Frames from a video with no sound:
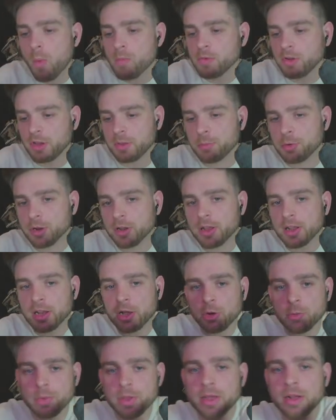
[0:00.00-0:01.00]
You pull it a
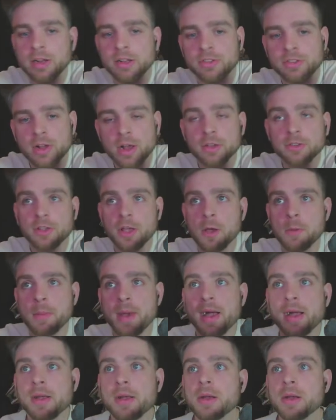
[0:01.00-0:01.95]
little bit and it starts going back.